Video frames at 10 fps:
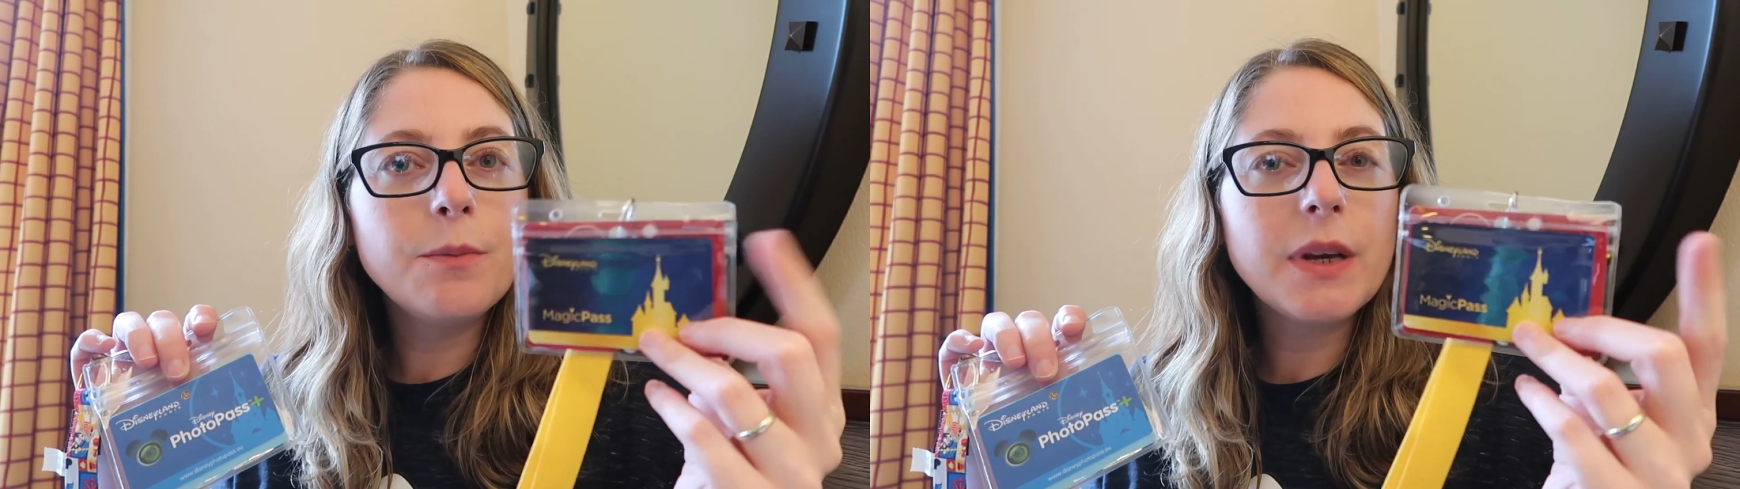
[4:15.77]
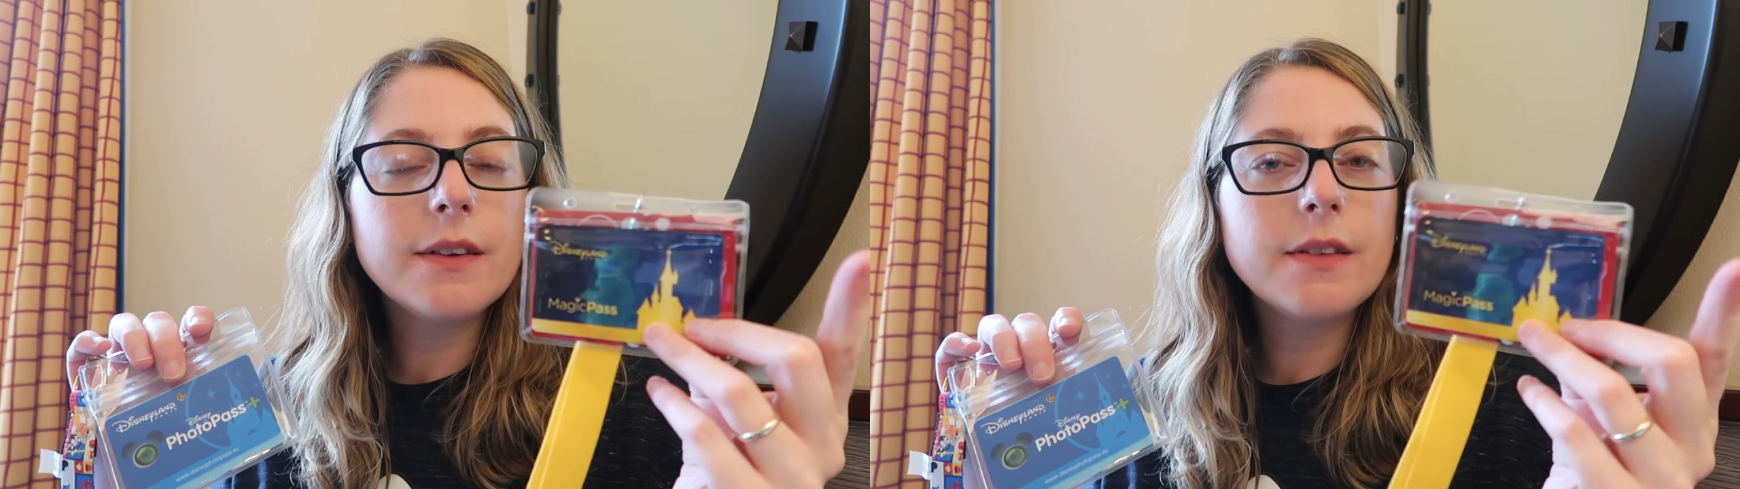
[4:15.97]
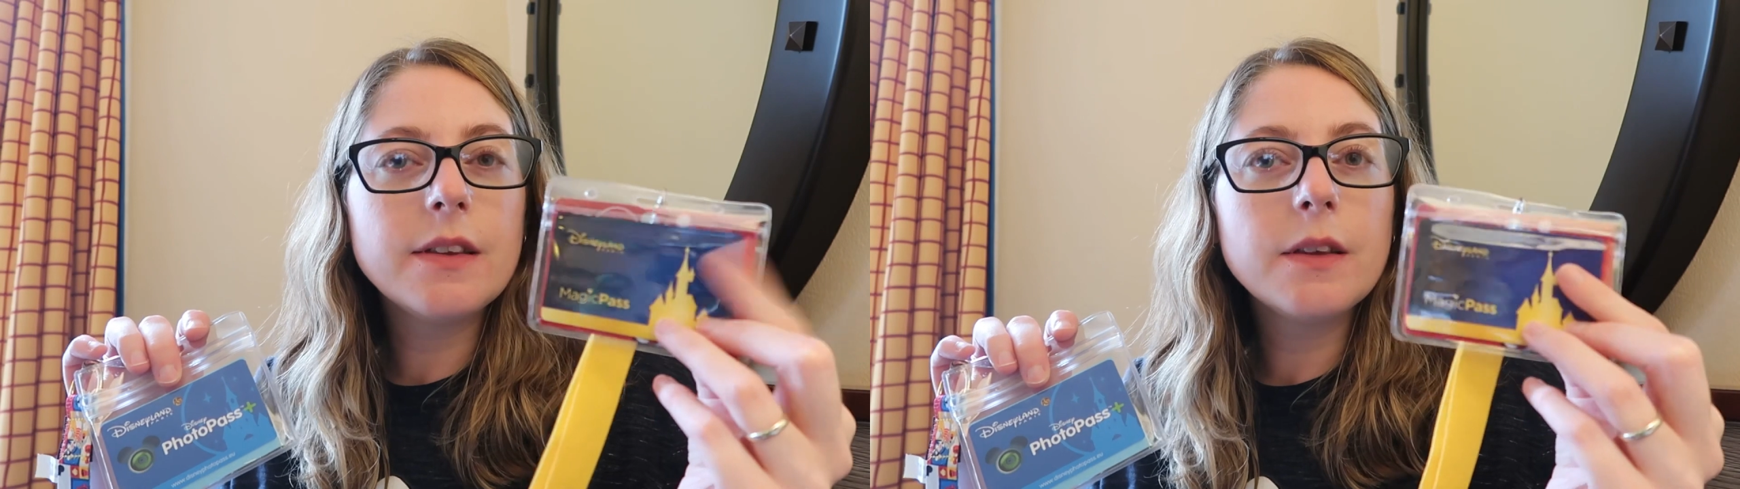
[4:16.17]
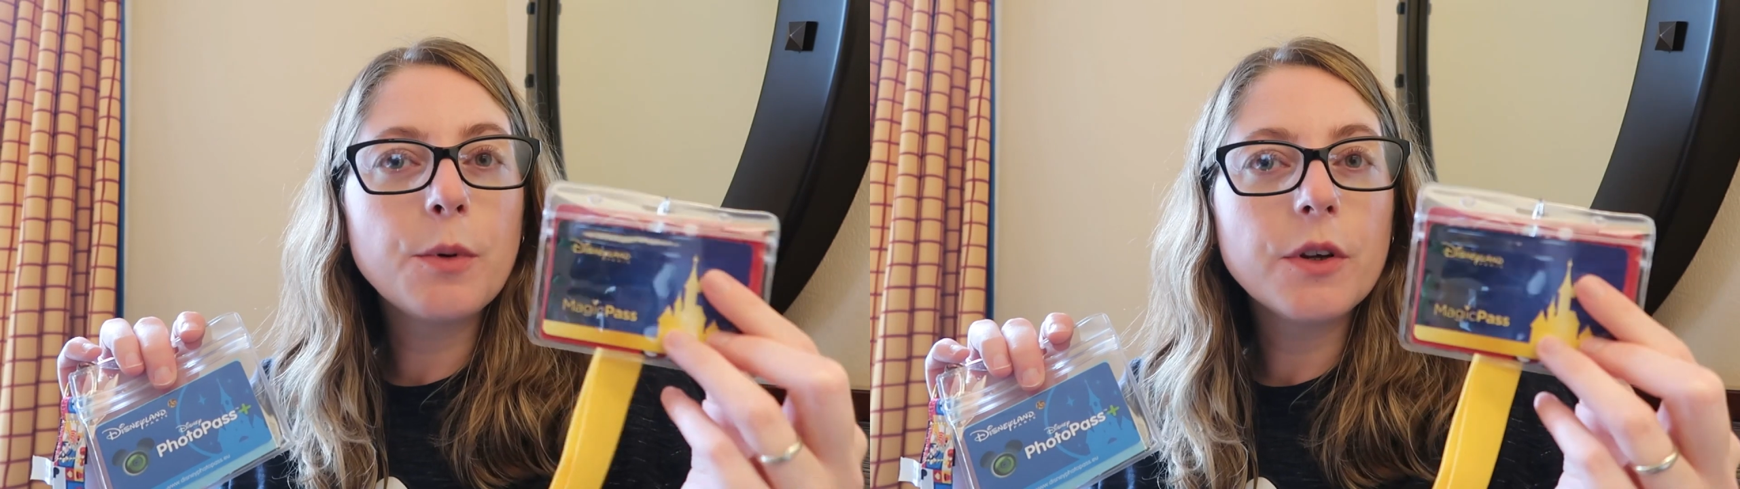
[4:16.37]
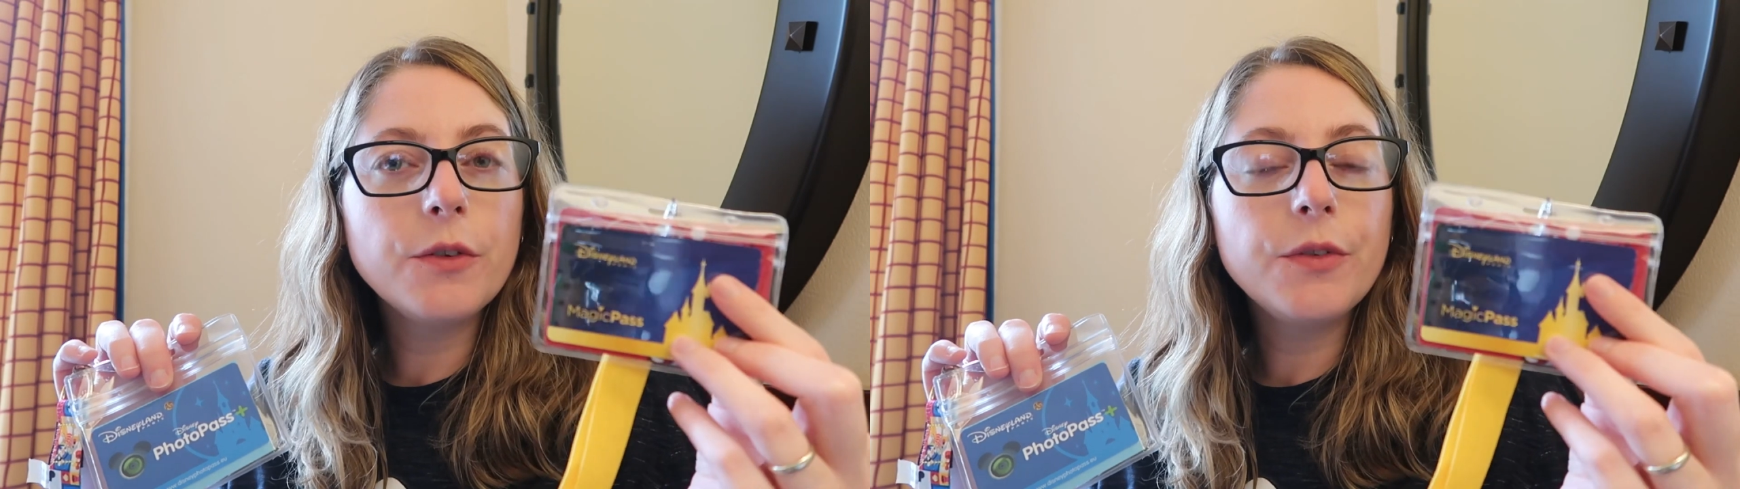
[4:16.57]
because this is
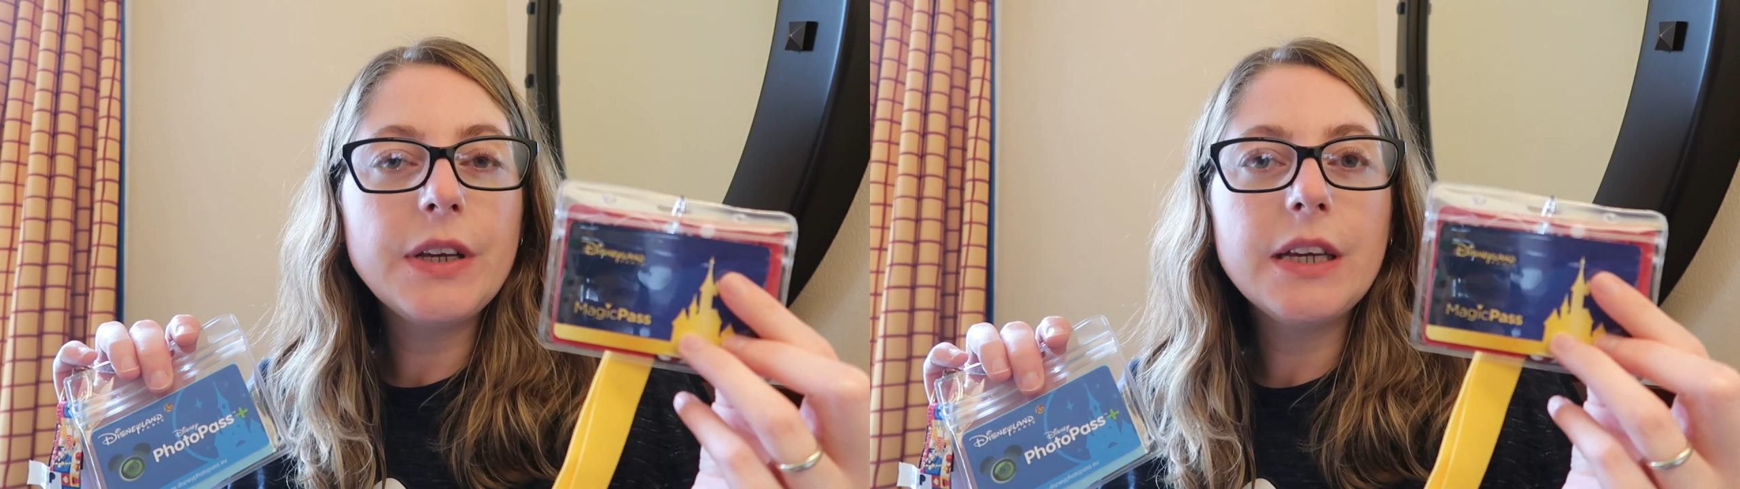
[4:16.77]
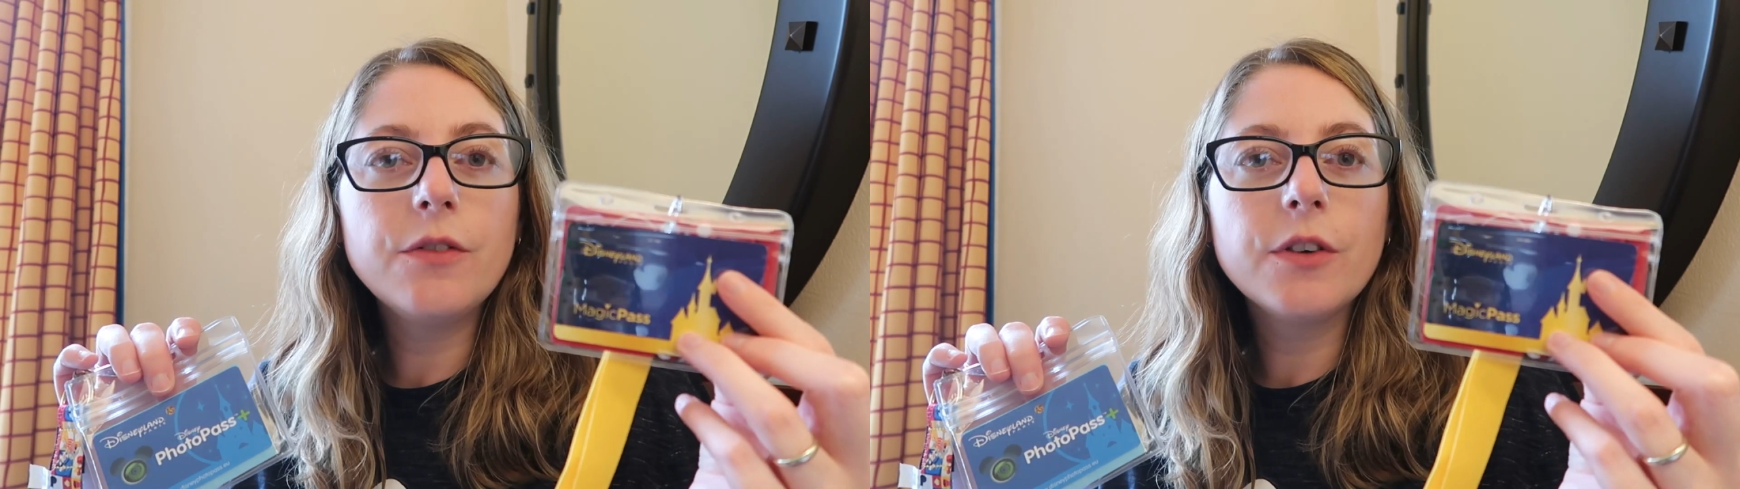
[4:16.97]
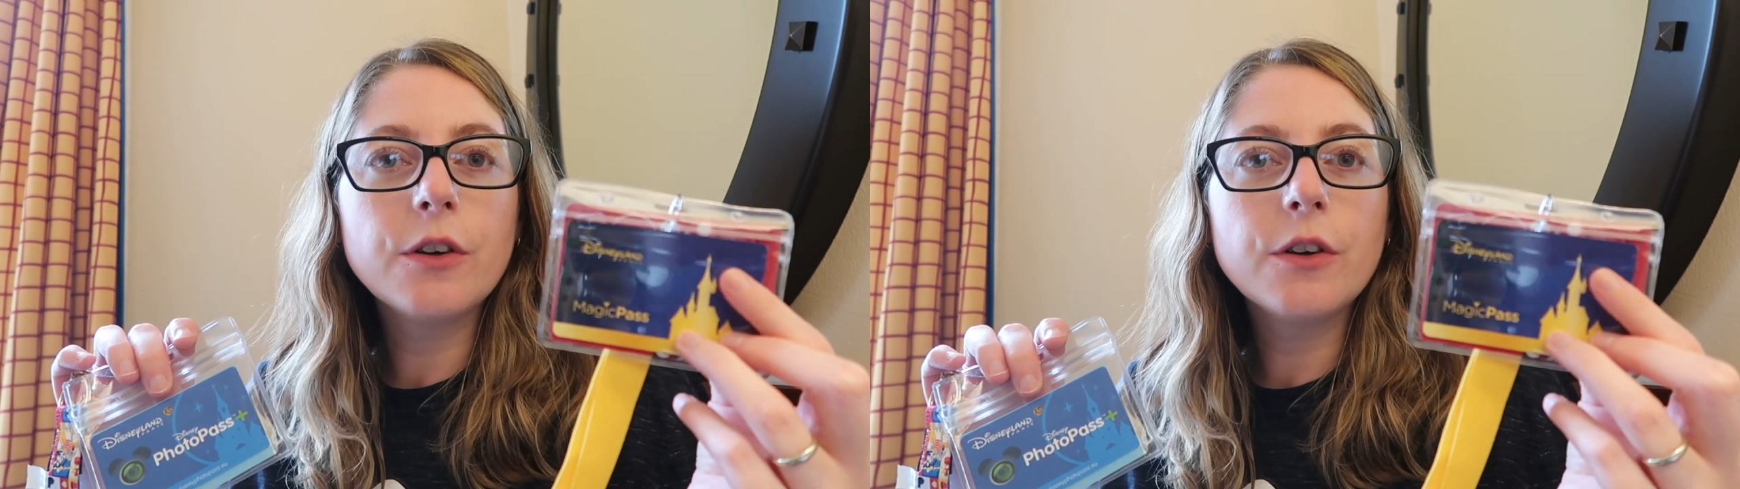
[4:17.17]
what you'll need for